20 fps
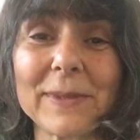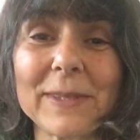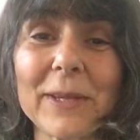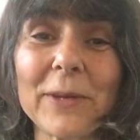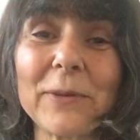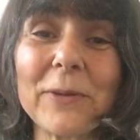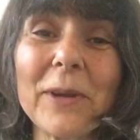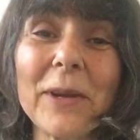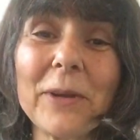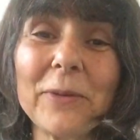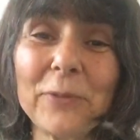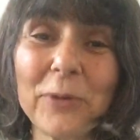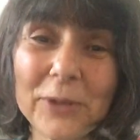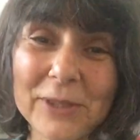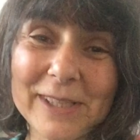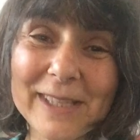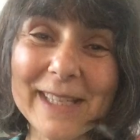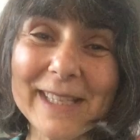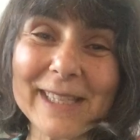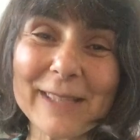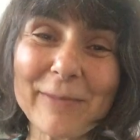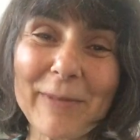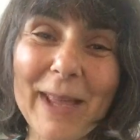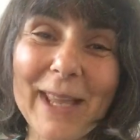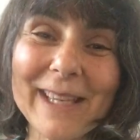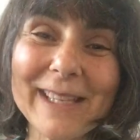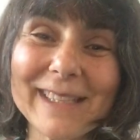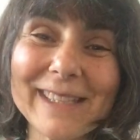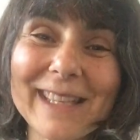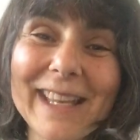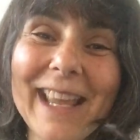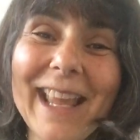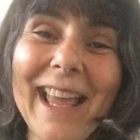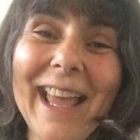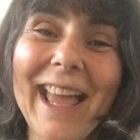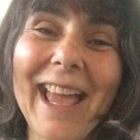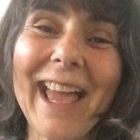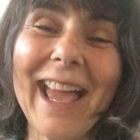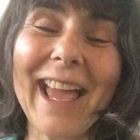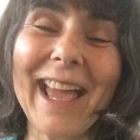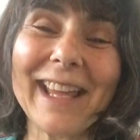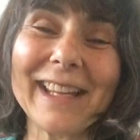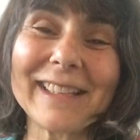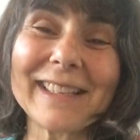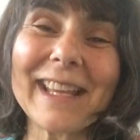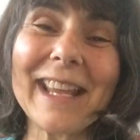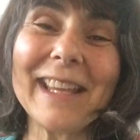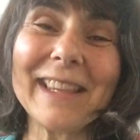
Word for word: So watch this space and